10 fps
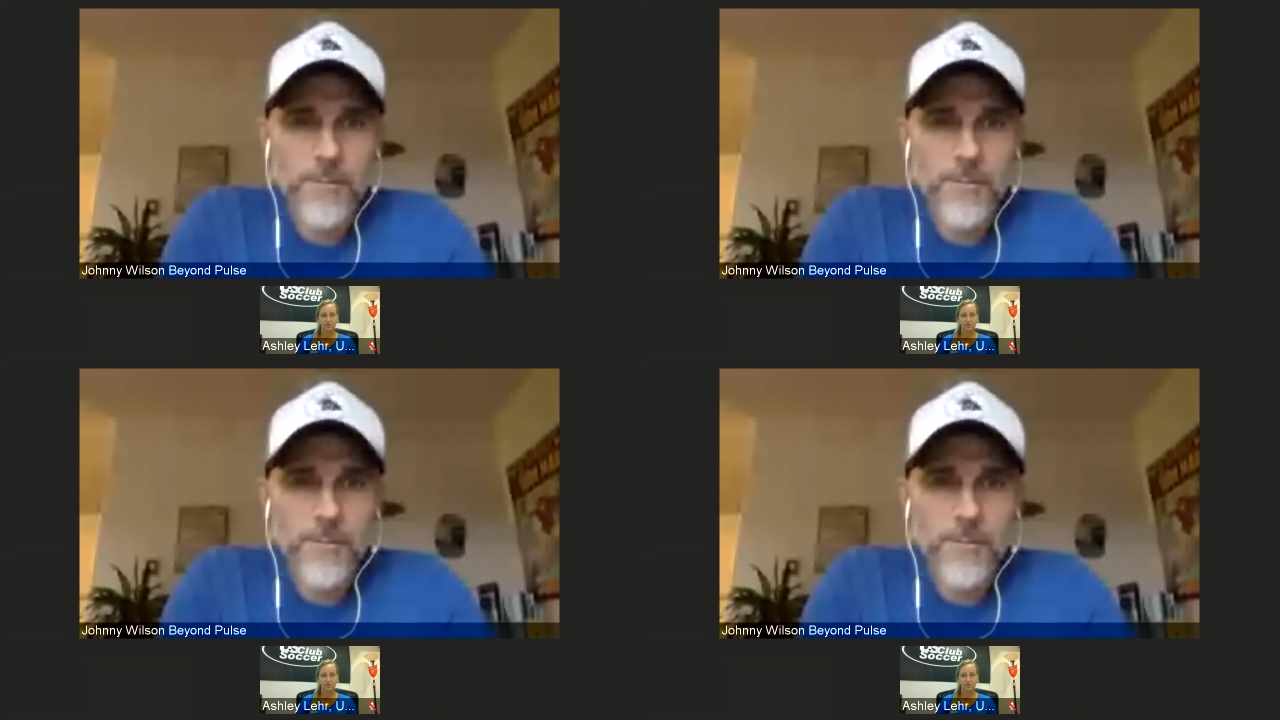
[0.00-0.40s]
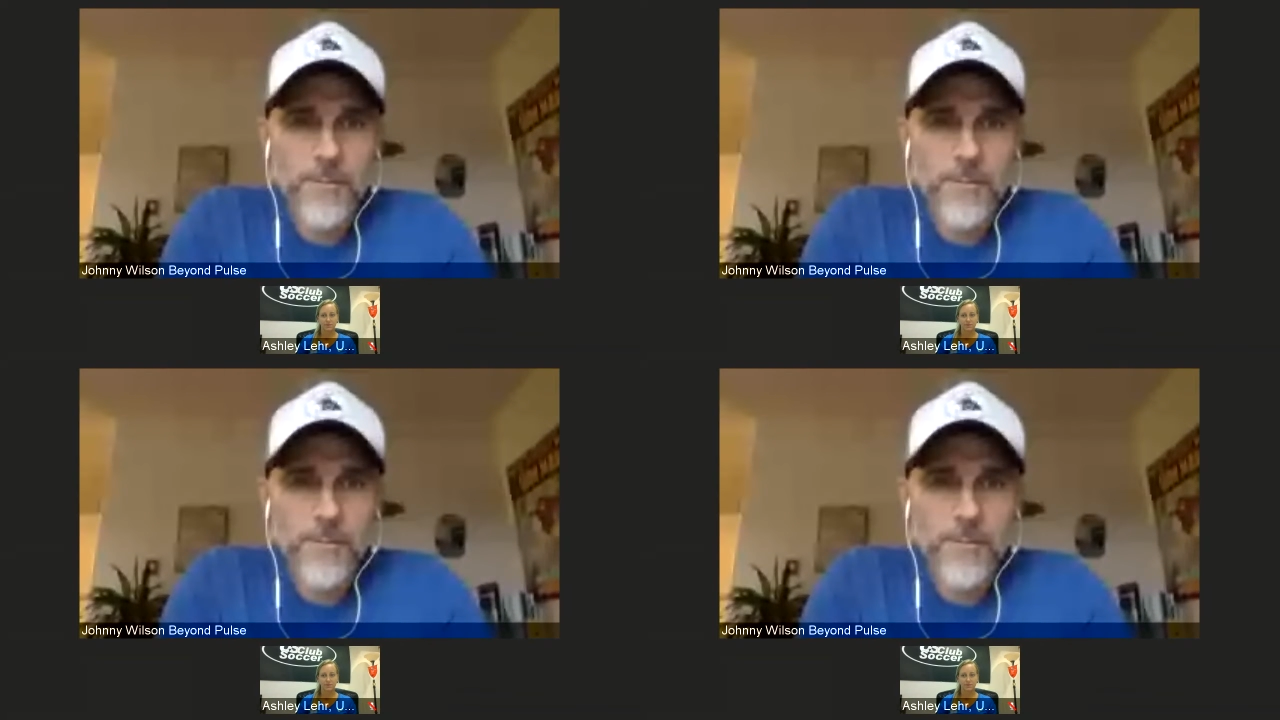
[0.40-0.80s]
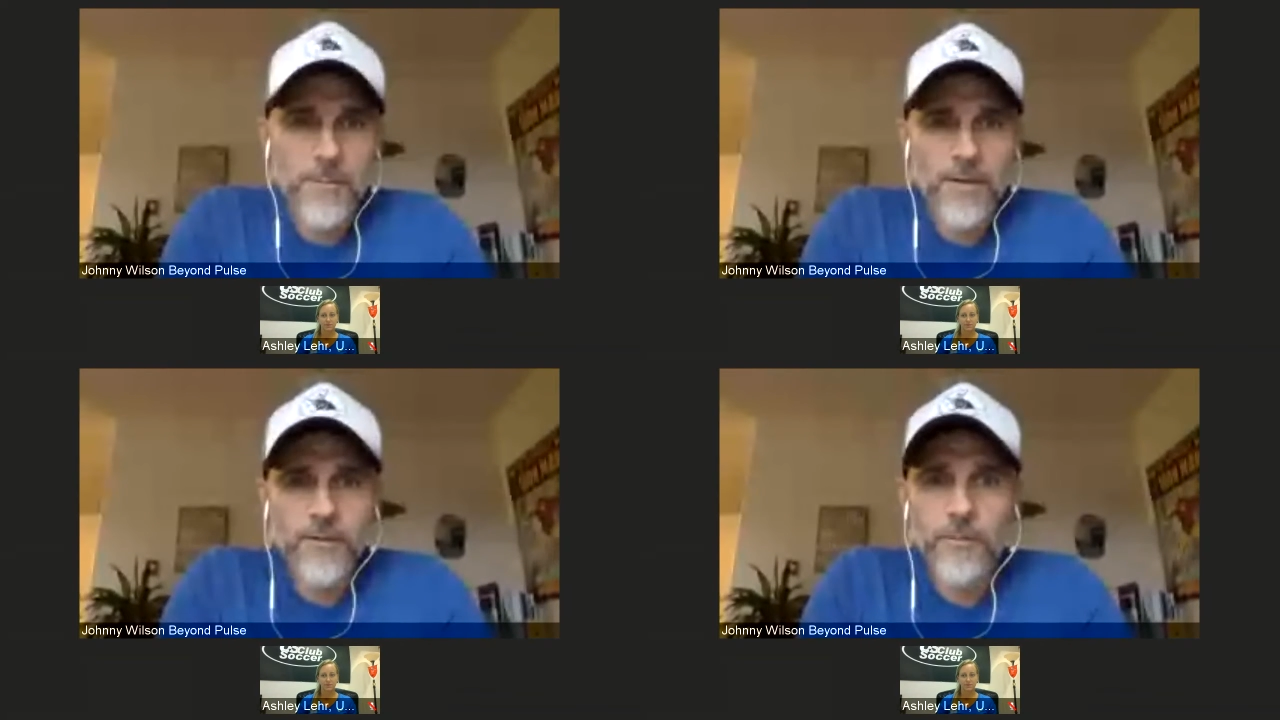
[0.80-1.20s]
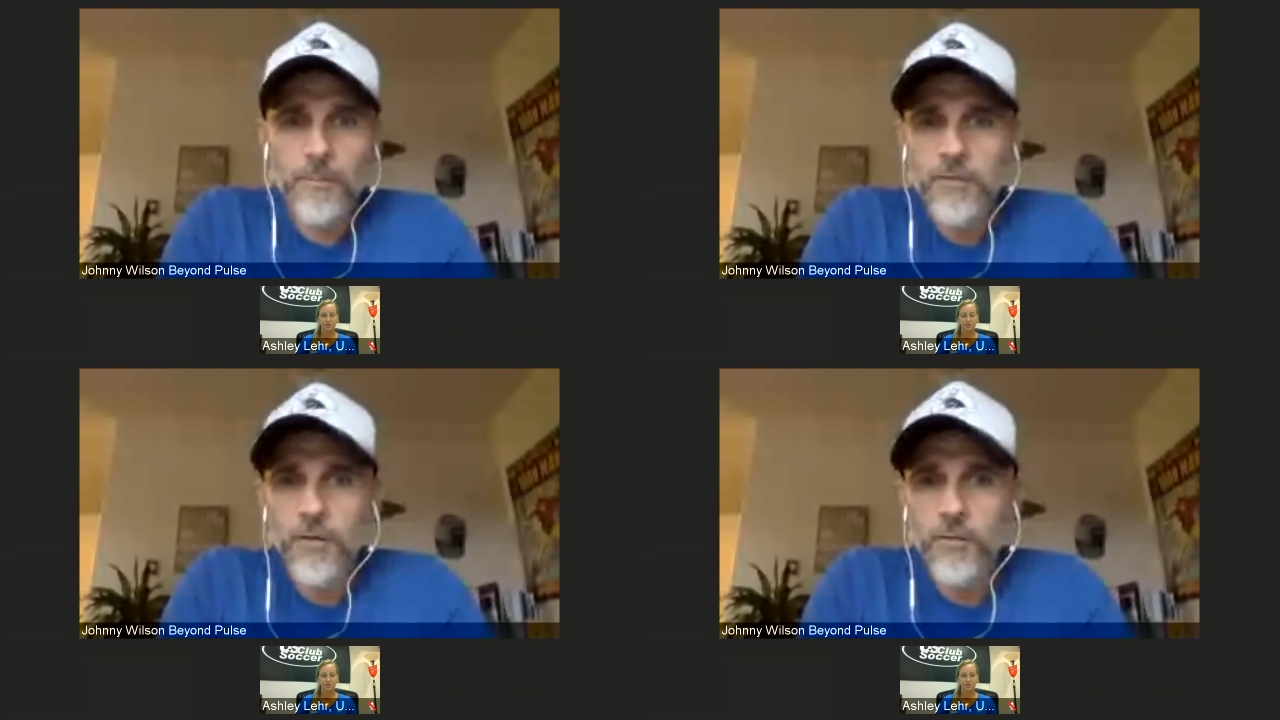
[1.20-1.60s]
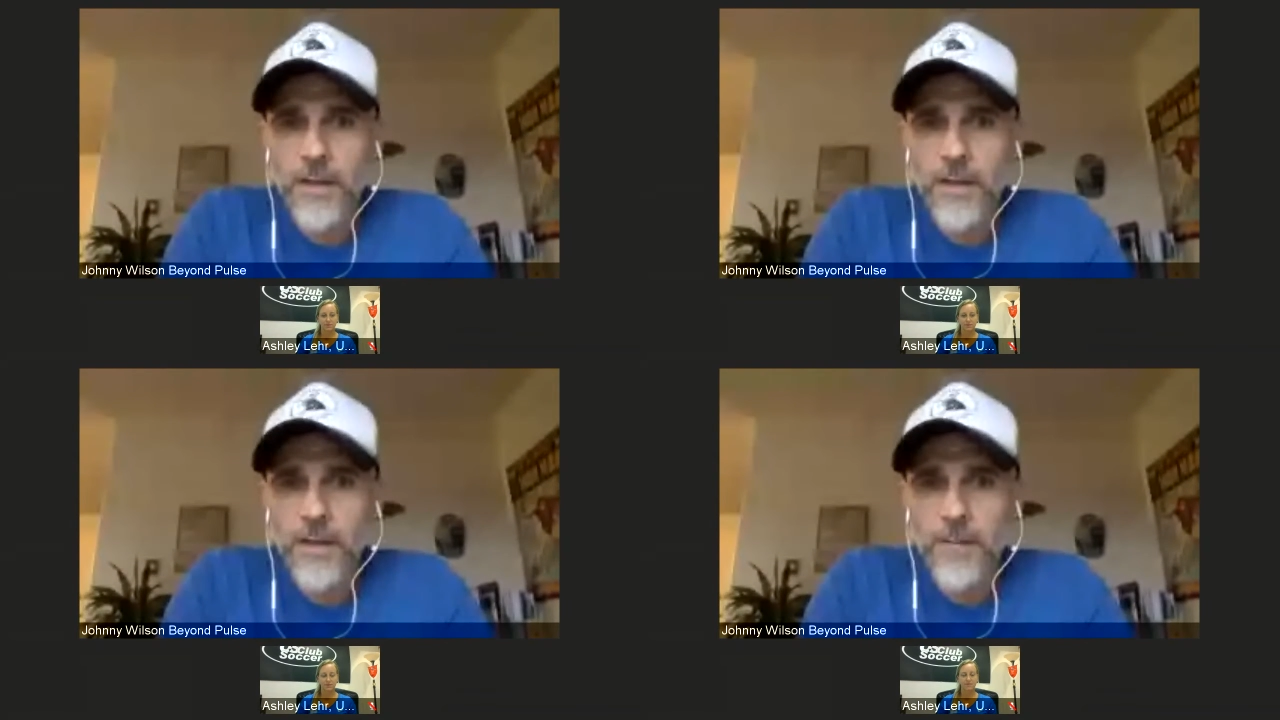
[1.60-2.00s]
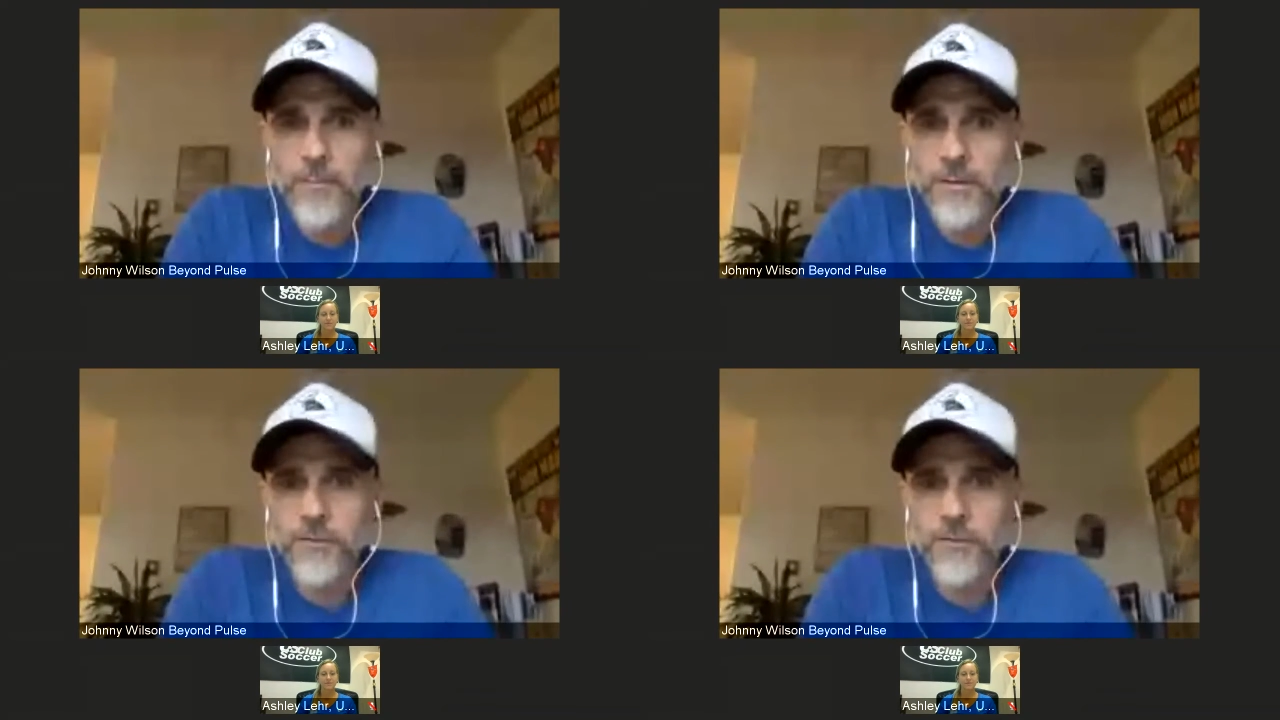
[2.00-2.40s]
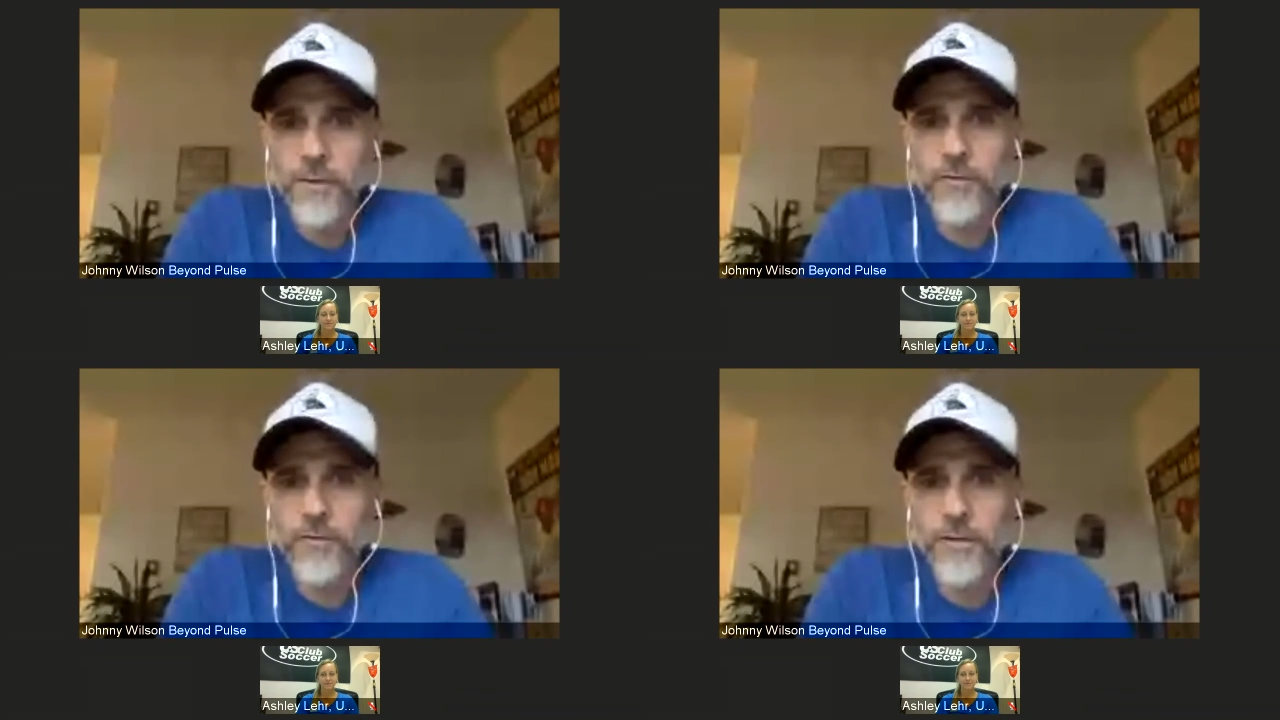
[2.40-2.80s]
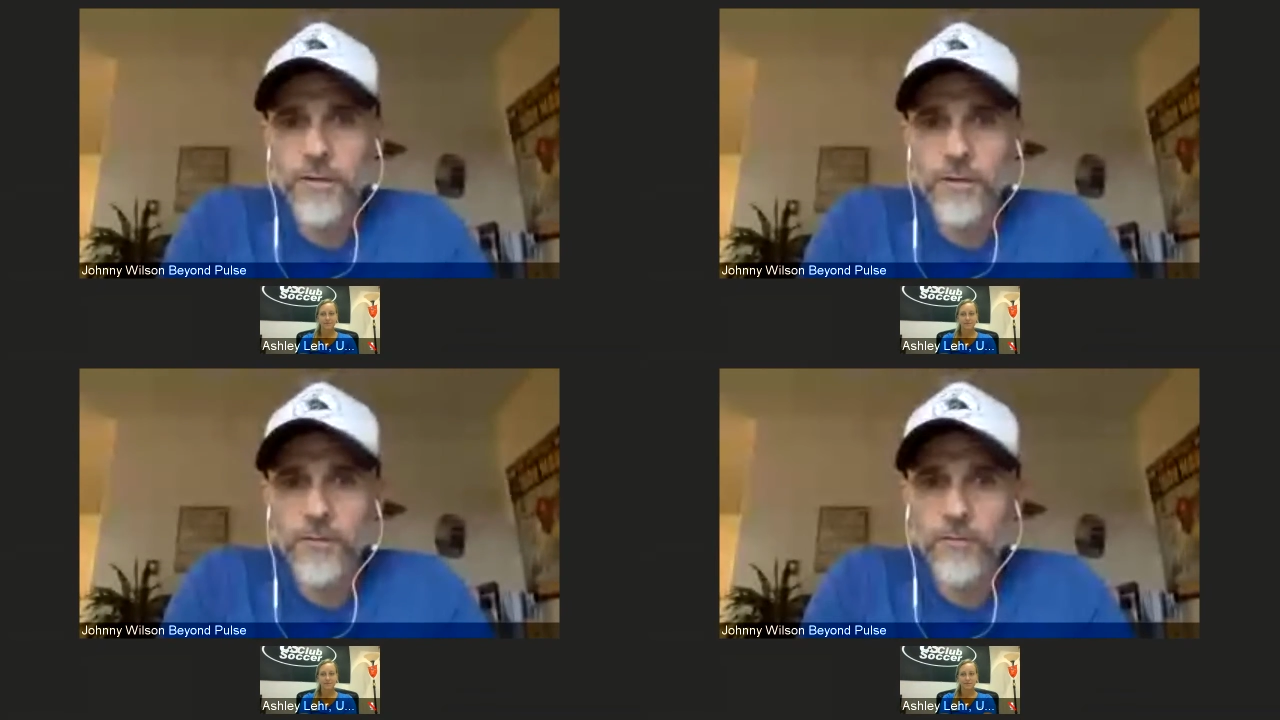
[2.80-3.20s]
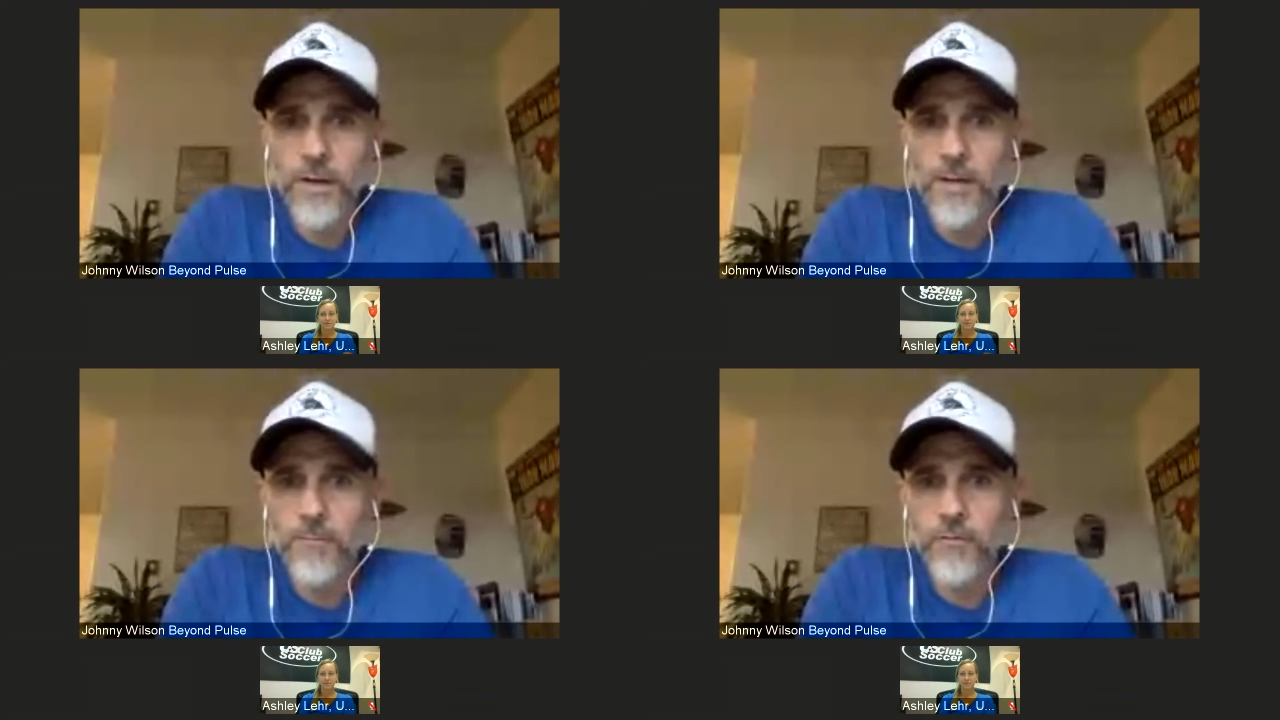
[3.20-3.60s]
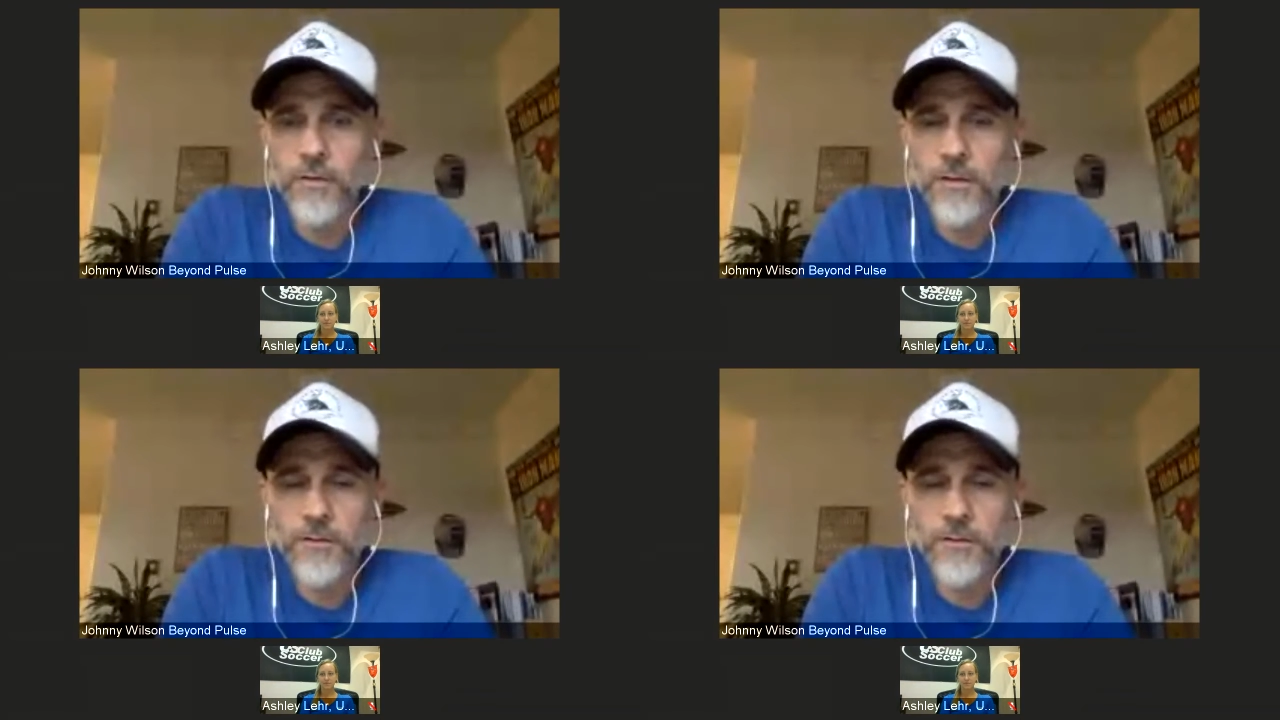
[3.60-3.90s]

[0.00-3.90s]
So, um, a simple search for examples of agility um,